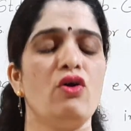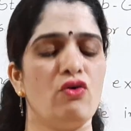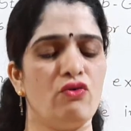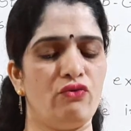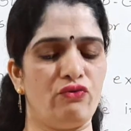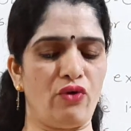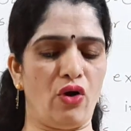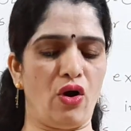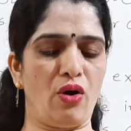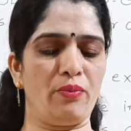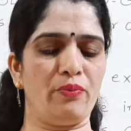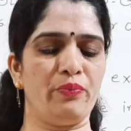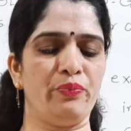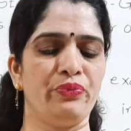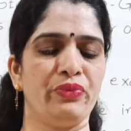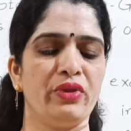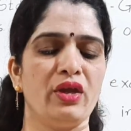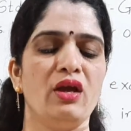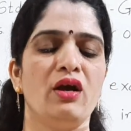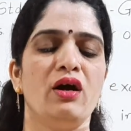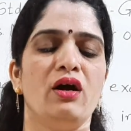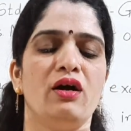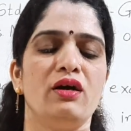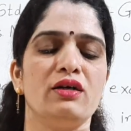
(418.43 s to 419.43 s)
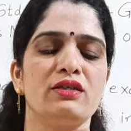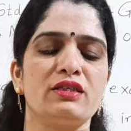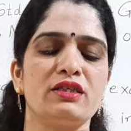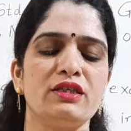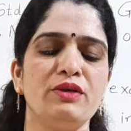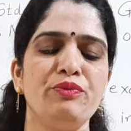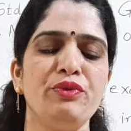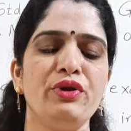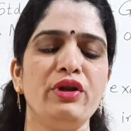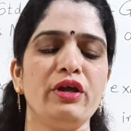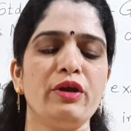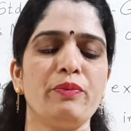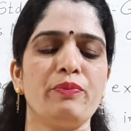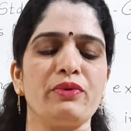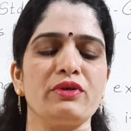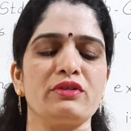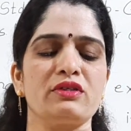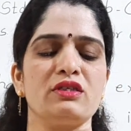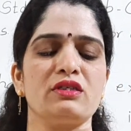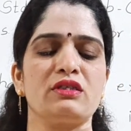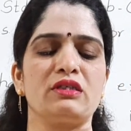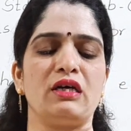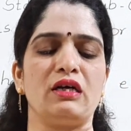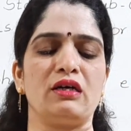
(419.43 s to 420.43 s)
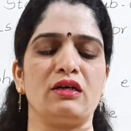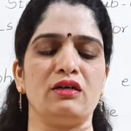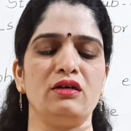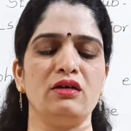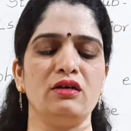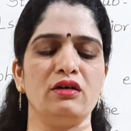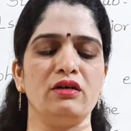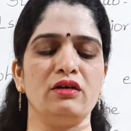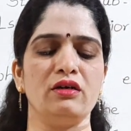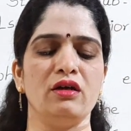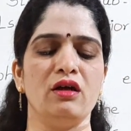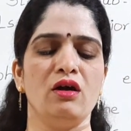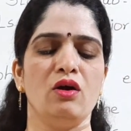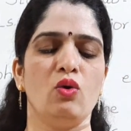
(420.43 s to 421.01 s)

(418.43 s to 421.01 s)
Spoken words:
form. A similar process occurred